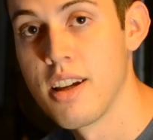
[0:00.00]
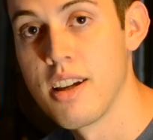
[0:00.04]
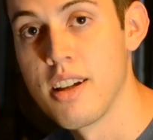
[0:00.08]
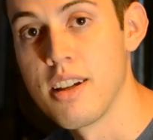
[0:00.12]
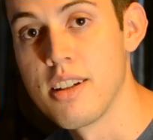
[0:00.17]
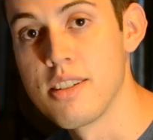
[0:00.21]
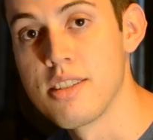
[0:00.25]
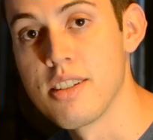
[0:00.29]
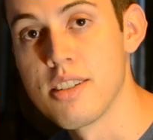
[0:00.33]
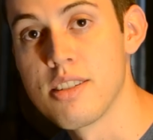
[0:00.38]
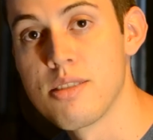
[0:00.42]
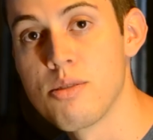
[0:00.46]

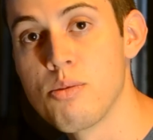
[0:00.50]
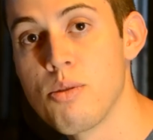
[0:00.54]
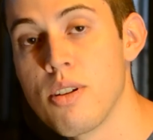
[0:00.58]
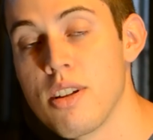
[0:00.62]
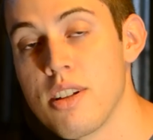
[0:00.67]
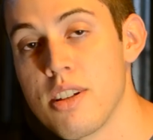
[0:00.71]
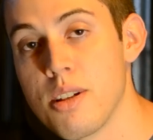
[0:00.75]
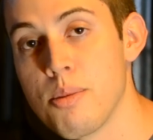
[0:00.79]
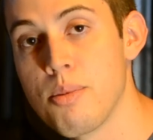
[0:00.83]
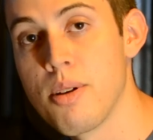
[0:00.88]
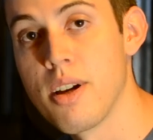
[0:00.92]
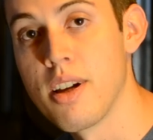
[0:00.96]
It just
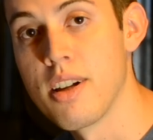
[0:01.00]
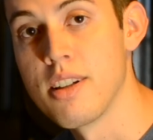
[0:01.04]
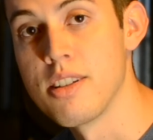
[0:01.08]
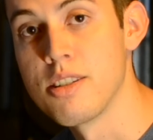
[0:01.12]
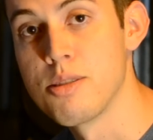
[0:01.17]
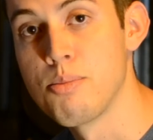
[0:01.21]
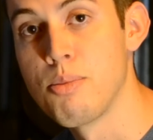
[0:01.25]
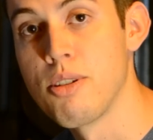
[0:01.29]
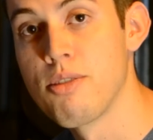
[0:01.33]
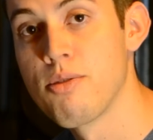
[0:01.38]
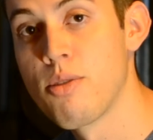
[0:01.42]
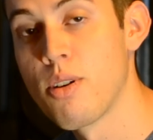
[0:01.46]
really
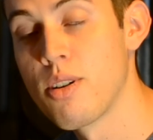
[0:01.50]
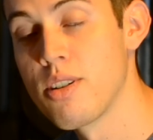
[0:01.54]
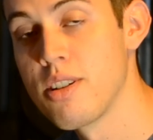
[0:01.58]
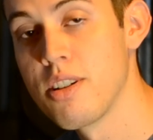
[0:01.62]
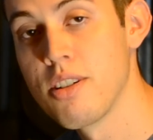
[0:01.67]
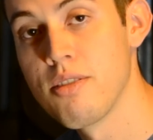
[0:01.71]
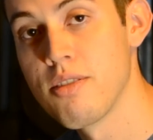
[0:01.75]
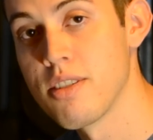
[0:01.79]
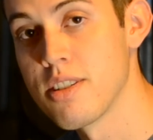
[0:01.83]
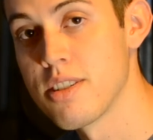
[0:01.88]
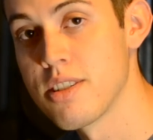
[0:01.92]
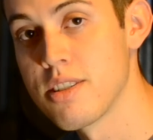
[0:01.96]
depends. Before you
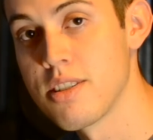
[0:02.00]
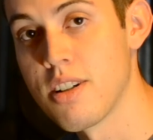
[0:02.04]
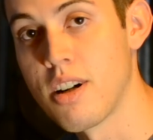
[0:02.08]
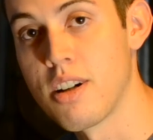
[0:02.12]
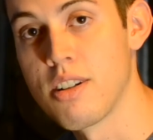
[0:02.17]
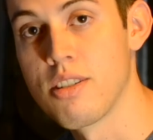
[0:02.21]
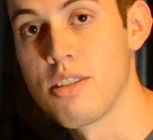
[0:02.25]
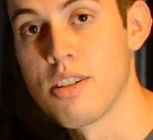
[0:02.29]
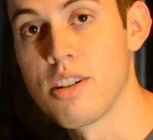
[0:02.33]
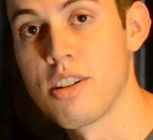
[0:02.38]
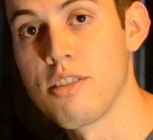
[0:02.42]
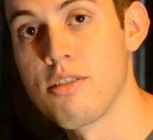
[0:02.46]
even
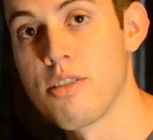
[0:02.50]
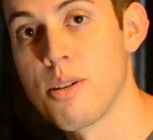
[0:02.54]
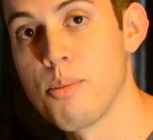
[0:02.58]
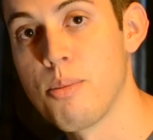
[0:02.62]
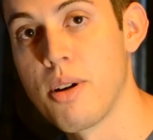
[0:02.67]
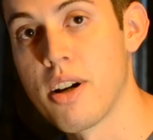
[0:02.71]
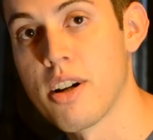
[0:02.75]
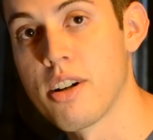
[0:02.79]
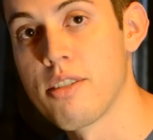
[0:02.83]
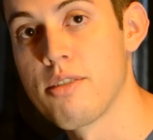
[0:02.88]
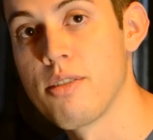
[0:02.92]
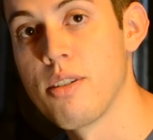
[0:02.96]
start looking for a
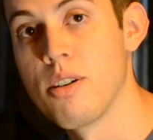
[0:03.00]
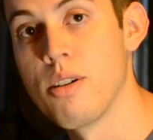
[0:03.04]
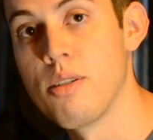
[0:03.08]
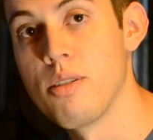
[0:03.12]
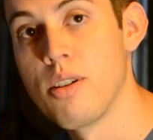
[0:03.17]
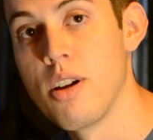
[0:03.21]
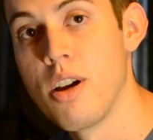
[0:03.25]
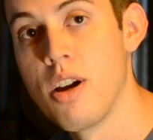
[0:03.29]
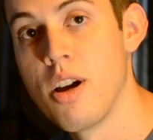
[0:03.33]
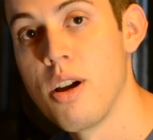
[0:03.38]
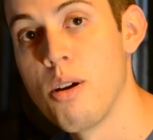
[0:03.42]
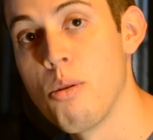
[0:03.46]

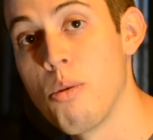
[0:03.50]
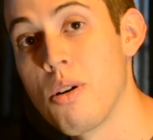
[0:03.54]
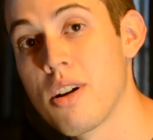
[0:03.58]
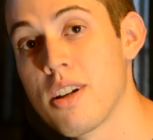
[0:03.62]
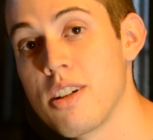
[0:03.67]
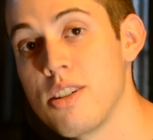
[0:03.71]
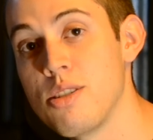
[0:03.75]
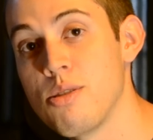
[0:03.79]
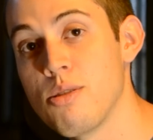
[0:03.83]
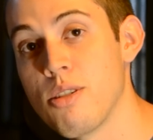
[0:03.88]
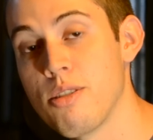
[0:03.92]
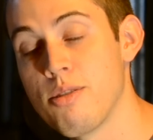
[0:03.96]
microphone, what
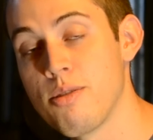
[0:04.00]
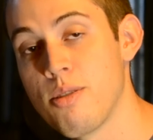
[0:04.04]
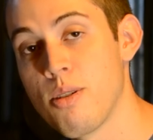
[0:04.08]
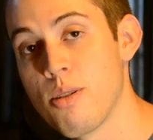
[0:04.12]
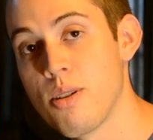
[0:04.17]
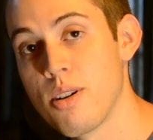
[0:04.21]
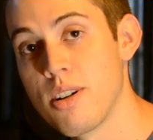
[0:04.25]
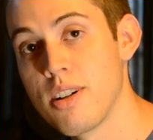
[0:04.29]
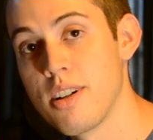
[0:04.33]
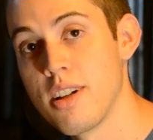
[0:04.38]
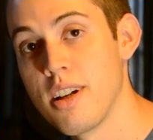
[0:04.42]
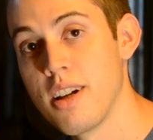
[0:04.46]
can you
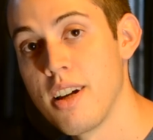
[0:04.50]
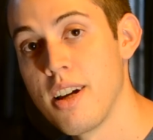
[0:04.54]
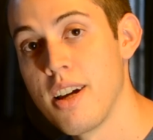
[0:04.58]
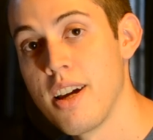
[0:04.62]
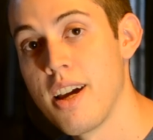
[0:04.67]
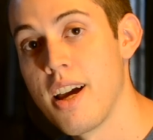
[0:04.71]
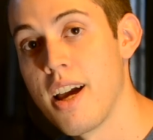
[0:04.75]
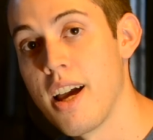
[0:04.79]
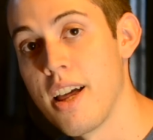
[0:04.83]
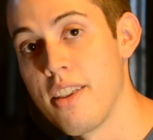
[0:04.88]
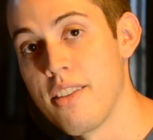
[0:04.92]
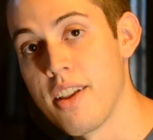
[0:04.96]
afford?
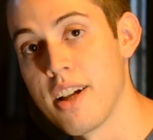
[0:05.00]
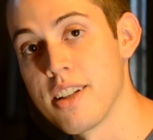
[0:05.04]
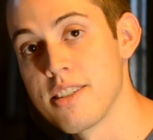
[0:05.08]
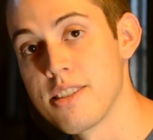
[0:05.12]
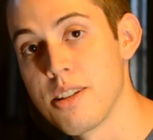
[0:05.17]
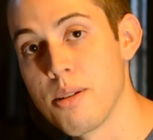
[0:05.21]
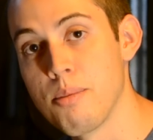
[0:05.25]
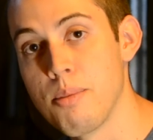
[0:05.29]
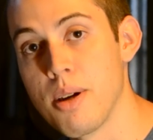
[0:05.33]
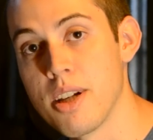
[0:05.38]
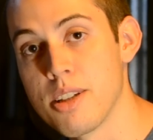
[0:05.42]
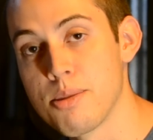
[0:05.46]
And that's
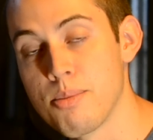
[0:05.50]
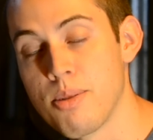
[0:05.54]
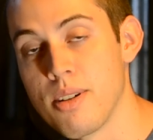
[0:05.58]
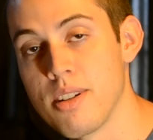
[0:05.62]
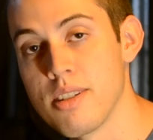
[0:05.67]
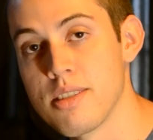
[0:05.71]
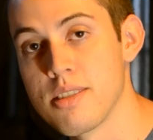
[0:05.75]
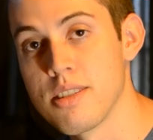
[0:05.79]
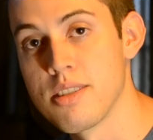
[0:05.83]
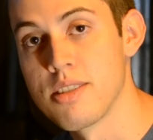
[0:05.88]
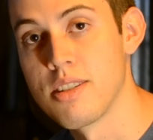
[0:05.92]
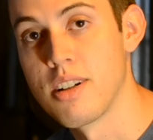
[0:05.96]
the best
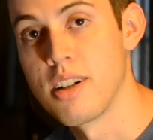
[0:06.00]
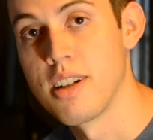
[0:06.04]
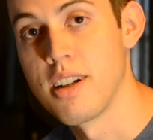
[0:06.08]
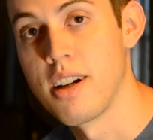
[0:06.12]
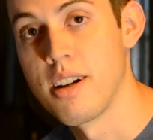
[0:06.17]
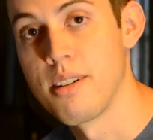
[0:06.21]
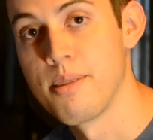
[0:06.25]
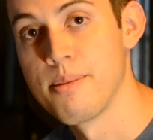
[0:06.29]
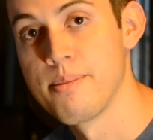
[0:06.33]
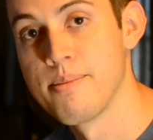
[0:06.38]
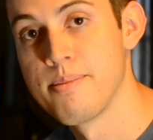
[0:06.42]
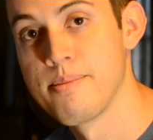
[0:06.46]
place to start out.